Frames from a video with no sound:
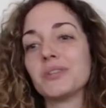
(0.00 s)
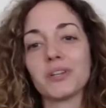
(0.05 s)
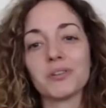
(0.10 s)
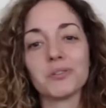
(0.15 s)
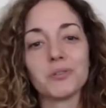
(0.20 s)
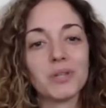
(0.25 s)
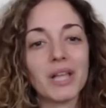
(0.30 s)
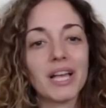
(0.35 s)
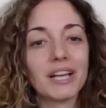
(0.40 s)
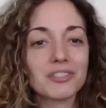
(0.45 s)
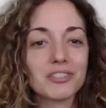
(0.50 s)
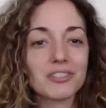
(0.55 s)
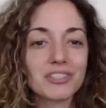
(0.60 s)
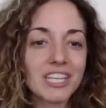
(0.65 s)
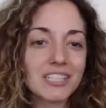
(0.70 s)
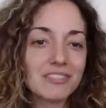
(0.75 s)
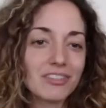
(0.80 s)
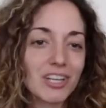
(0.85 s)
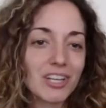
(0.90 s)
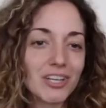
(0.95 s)
cool
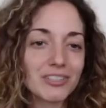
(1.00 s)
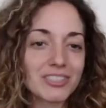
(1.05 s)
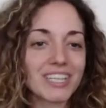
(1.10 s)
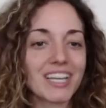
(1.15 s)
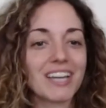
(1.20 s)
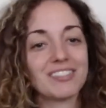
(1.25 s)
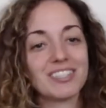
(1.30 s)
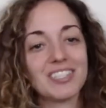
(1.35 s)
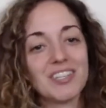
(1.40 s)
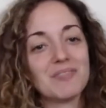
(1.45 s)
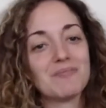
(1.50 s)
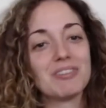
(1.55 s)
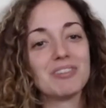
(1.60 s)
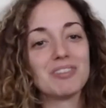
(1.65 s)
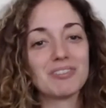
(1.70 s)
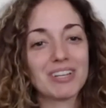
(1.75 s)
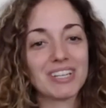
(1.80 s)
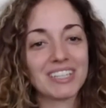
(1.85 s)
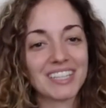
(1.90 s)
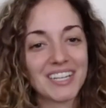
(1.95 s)
exercise videos. Like I've seen you been
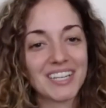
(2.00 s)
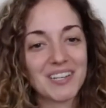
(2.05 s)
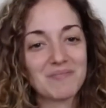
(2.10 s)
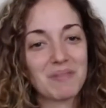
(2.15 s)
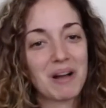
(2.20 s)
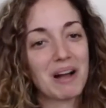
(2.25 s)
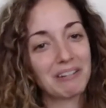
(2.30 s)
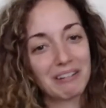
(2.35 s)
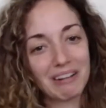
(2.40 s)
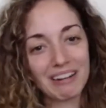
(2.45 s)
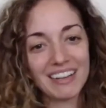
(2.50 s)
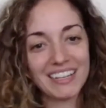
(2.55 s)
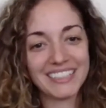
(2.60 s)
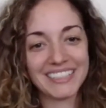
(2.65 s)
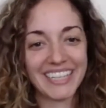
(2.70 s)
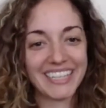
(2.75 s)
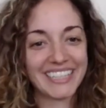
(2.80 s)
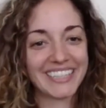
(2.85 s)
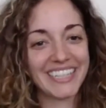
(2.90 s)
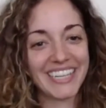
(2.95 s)
doing the Bhangra and
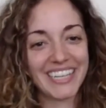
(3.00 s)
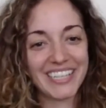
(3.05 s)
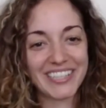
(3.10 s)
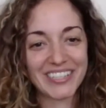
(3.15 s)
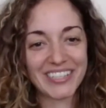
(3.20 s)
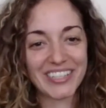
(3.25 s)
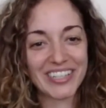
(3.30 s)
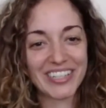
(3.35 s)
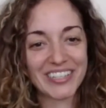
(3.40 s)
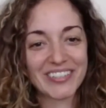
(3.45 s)
like the other